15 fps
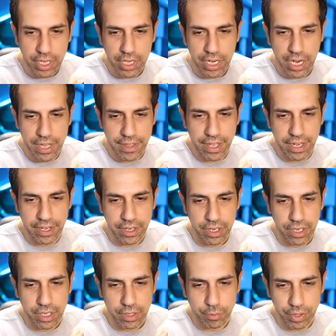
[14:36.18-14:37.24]
And then
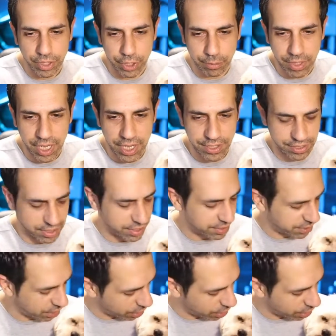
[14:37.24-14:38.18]
we let them kiss and then say, all